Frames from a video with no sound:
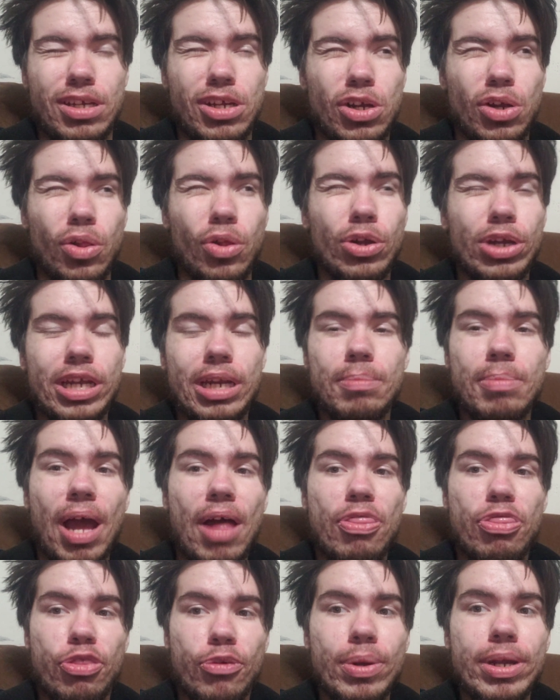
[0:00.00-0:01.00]
You're looking
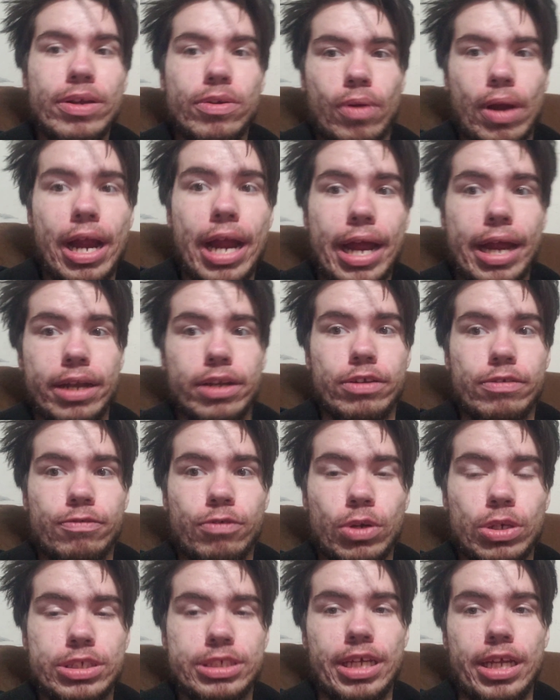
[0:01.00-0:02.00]
about $3,000
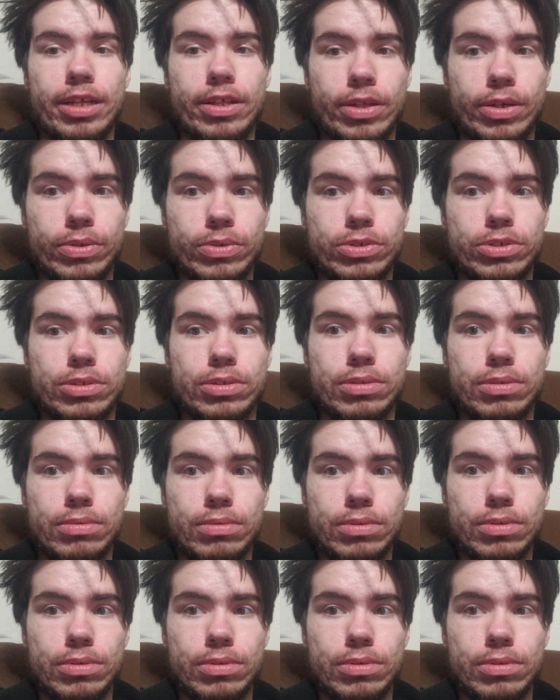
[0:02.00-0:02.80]
for a set of those.